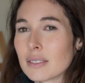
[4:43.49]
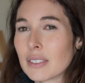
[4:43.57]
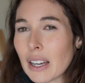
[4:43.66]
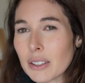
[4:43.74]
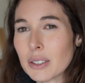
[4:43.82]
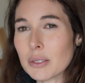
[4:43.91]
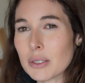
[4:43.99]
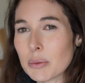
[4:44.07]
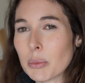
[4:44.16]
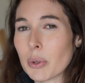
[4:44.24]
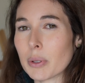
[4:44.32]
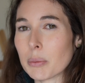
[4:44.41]
Value is
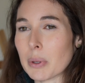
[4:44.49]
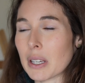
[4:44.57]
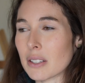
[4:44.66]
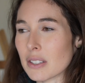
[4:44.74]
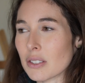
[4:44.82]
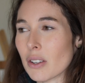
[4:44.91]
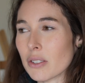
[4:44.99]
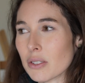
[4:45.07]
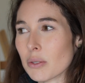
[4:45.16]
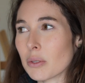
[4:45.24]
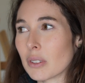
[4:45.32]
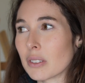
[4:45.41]
important because
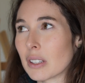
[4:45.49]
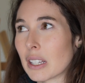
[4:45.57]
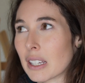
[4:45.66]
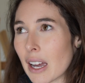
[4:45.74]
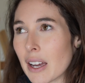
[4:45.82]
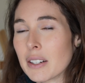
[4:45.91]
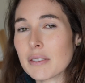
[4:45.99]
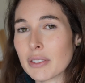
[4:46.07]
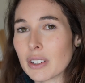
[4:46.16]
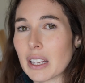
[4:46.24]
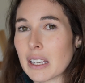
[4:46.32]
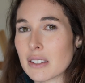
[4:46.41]
it kind of
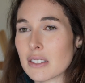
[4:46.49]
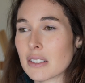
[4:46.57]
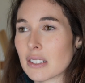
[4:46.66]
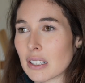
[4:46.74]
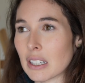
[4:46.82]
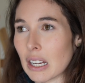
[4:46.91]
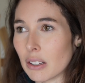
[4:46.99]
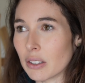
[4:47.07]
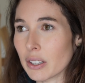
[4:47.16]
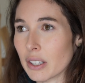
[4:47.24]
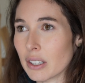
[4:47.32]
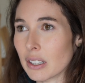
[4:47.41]
relates to
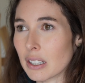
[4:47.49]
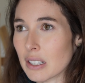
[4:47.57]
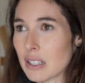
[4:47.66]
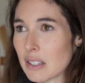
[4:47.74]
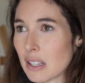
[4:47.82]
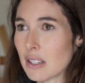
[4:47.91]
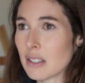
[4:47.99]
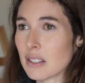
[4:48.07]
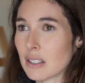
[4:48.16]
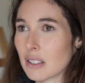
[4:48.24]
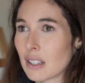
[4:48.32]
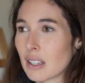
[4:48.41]
color in a sense.